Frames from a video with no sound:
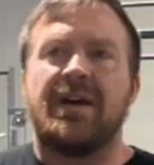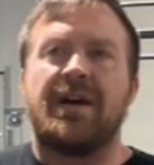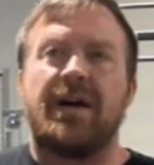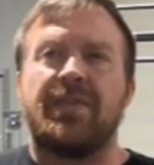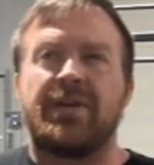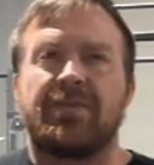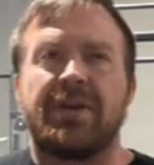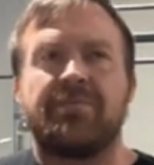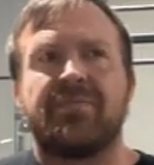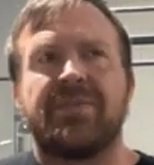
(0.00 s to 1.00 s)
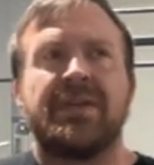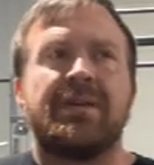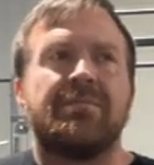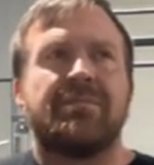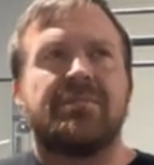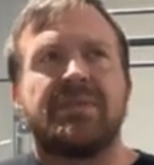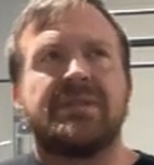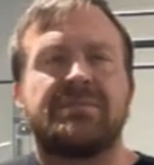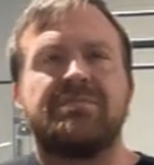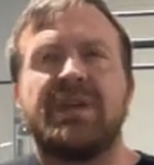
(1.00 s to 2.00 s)
The grip
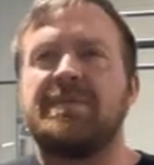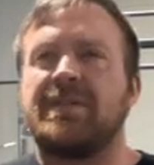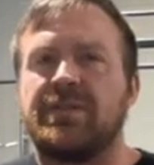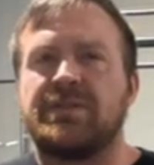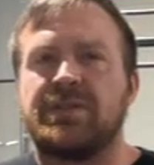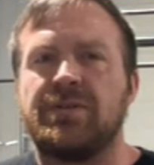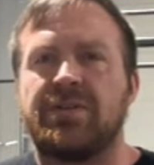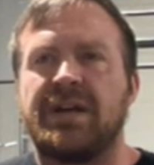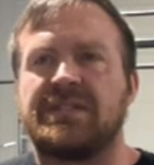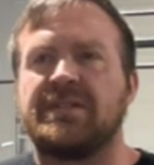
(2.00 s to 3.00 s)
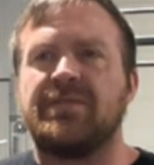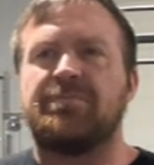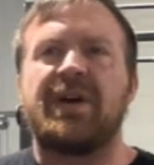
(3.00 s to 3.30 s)
is maybe a little too aggressive,